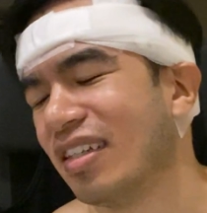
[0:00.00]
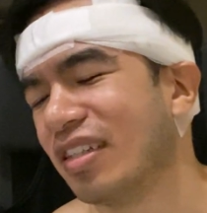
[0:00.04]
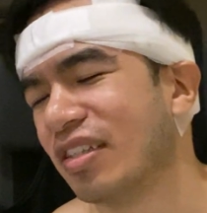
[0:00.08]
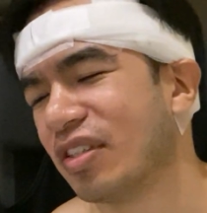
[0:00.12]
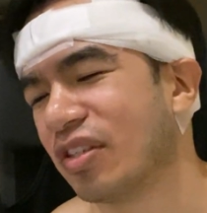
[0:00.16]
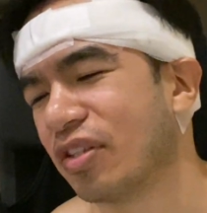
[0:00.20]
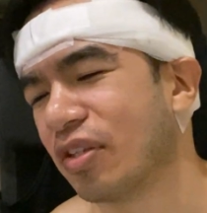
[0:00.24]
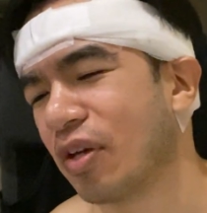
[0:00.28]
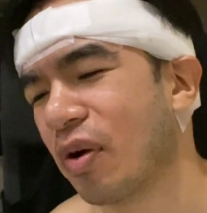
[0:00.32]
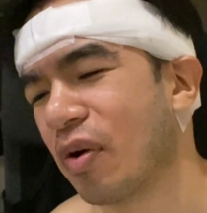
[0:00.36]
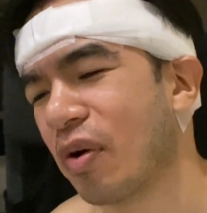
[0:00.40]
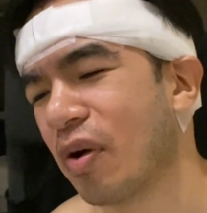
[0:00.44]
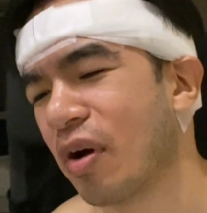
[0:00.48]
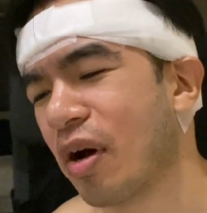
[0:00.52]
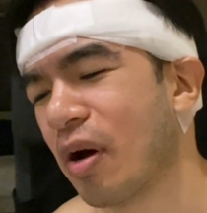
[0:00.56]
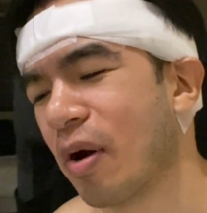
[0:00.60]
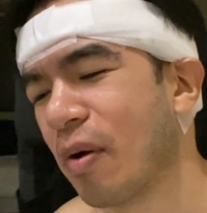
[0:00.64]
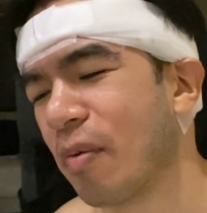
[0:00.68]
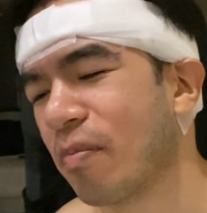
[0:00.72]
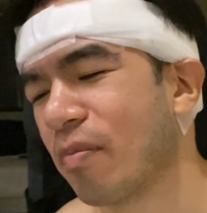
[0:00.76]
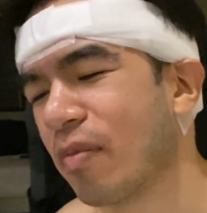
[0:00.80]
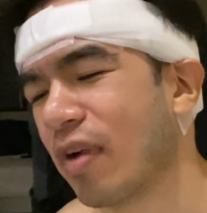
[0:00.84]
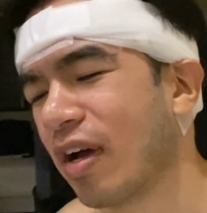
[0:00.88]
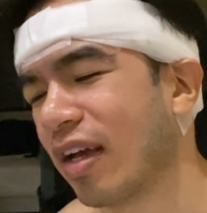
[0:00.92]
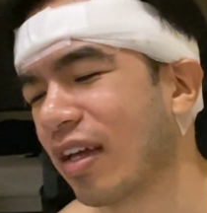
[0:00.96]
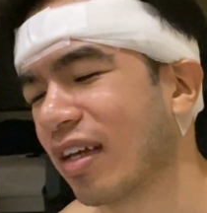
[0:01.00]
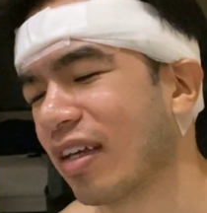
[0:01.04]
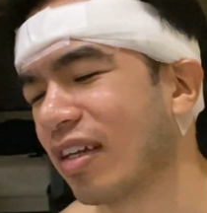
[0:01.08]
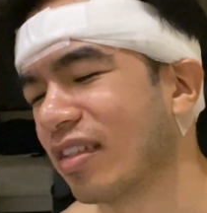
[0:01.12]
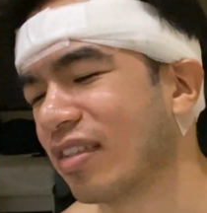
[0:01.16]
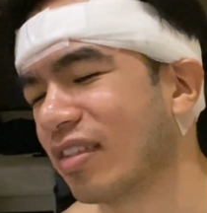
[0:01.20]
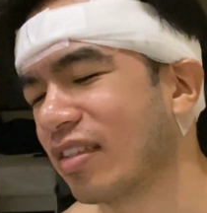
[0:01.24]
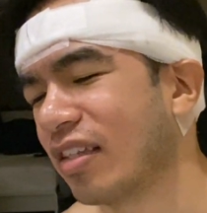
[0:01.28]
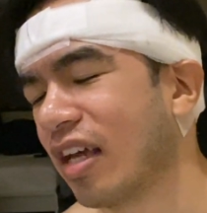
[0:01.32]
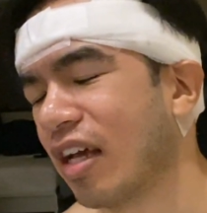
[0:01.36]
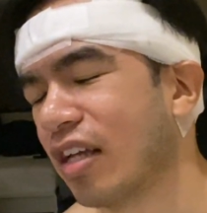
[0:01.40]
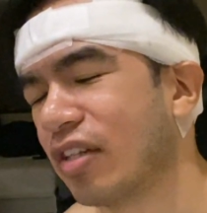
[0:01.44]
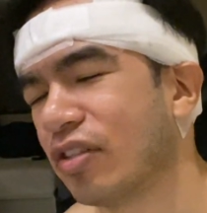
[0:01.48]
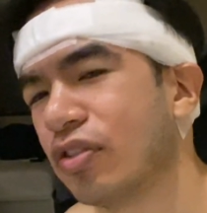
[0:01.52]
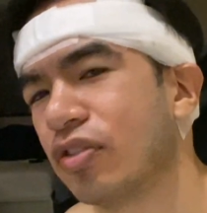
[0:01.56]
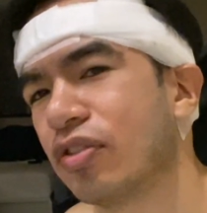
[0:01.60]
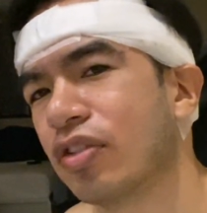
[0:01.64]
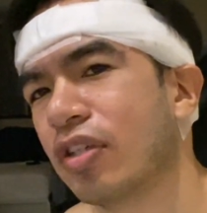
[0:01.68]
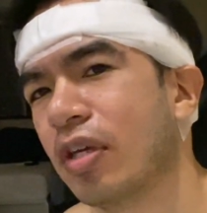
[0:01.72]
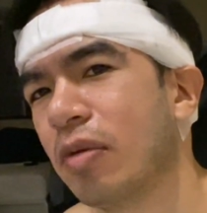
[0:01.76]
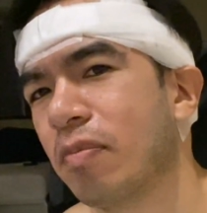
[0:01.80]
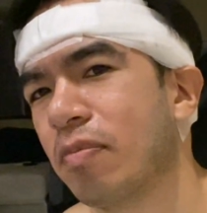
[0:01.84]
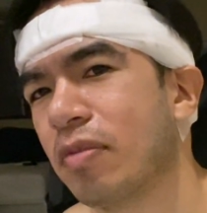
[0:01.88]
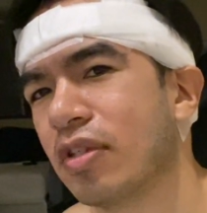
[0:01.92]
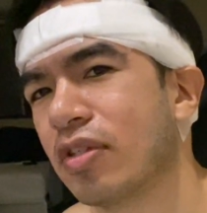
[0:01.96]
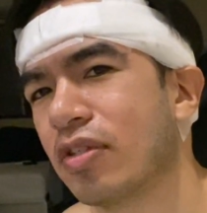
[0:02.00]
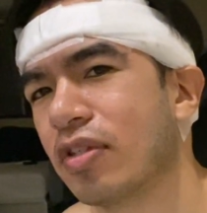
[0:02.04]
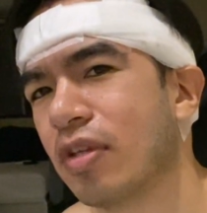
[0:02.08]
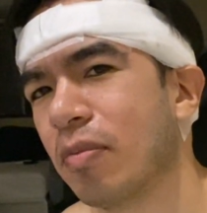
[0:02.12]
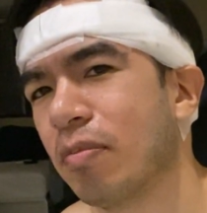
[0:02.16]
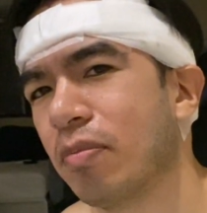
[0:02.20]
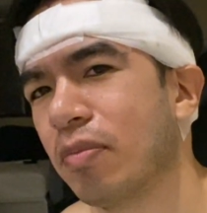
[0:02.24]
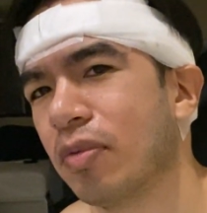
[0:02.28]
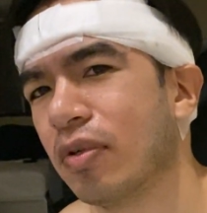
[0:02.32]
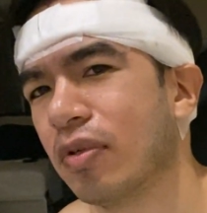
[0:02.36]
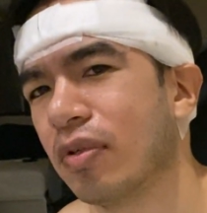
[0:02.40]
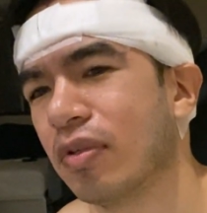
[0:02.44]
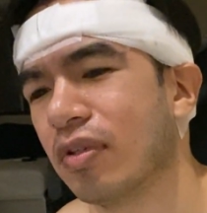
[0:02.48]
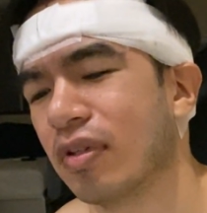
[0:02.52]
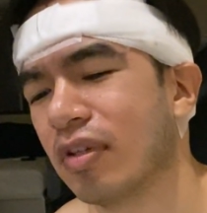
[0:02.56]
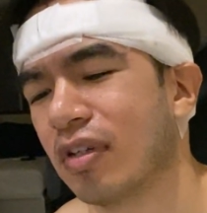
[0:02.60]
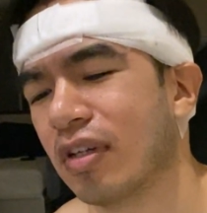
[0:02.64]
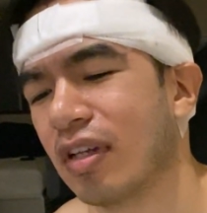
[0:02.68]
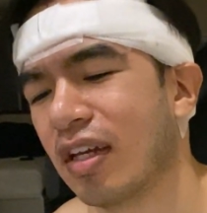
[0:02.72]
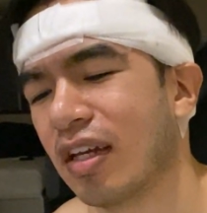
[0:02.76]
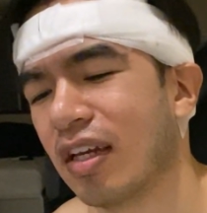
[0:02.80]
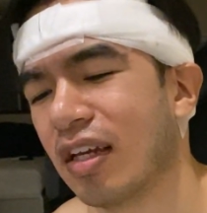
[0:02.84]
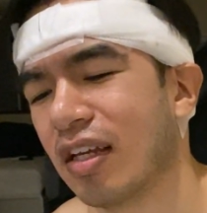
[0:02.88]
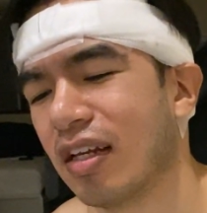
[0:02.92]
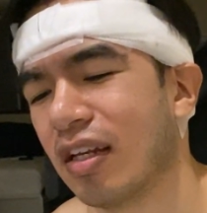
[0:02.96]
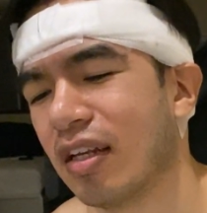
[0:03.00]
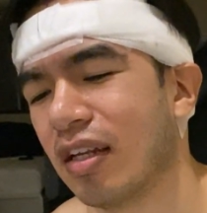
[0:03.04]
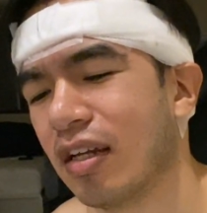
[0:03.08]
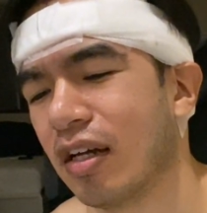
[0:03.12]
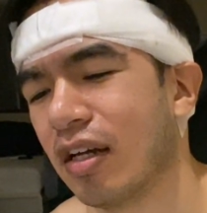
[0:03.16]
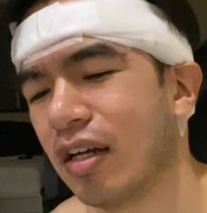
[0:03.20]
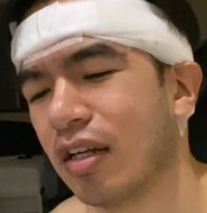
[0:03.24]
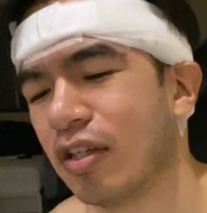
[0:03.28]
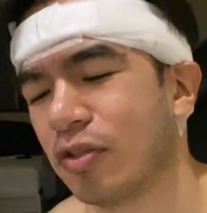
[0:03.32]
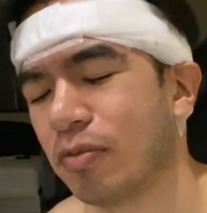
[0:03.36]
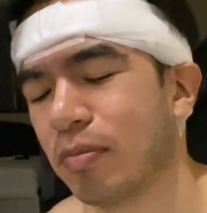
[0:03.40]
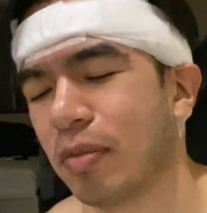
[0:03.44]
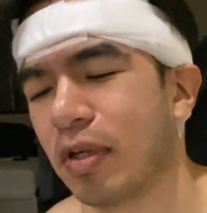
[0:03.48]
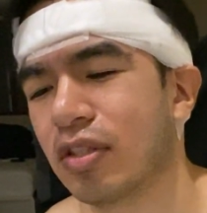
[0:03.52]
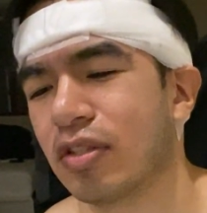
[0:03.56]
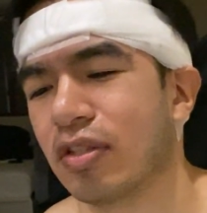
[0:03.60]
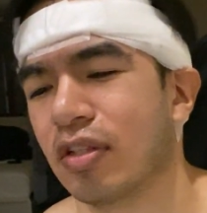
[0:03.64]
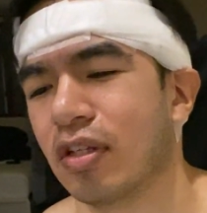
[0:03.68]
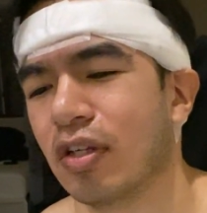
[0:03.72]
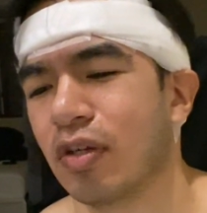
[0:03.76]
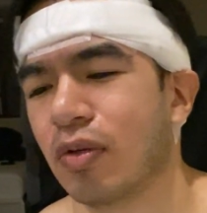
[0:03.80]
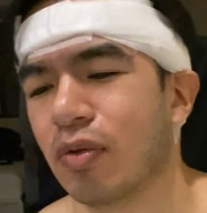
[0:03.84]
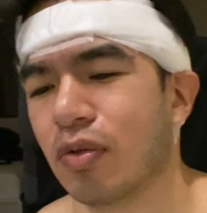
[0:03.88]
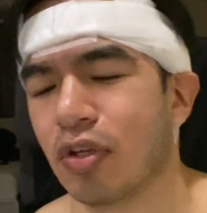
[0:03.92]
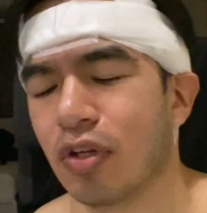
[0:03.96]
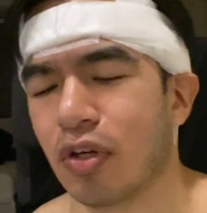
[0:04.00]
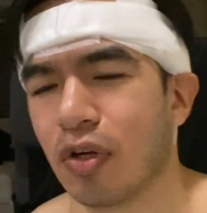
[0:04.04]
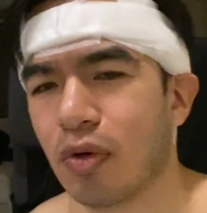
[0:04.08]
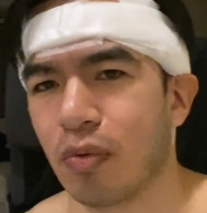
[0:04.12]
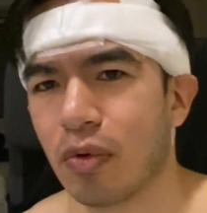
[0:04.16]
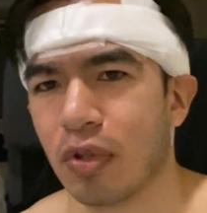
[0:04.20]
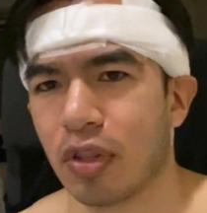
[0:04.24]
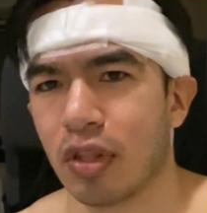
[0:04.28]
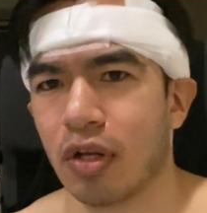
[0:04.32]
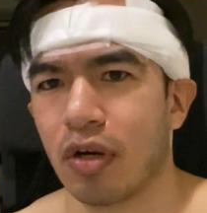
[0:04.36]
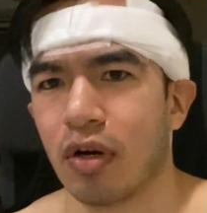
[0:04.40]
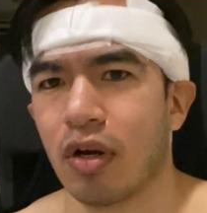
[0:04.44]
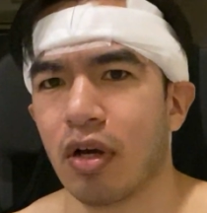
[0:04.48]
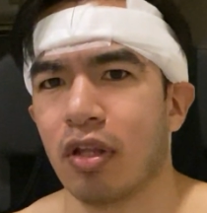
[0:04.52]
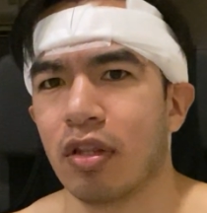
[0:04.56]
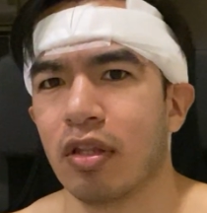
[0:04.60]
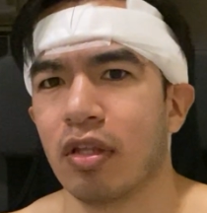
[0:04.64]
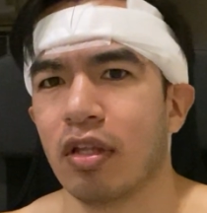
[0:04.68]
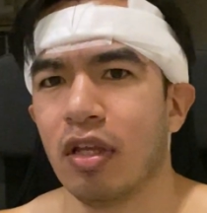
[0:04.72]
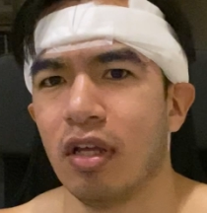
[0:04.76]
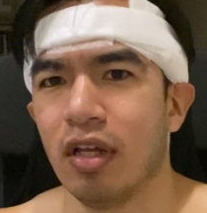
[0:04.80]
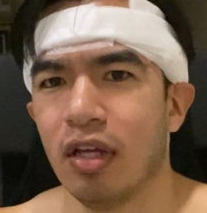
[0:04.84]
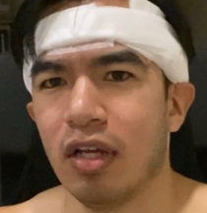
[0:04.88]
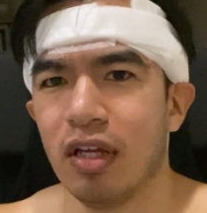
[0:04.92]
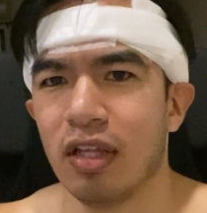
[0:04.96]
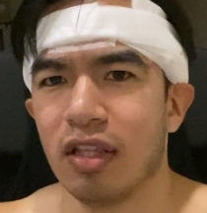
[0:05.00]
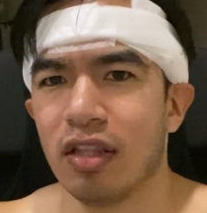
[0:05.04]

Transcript: So I guess, yeah, just keep it simple, and especially, when they're on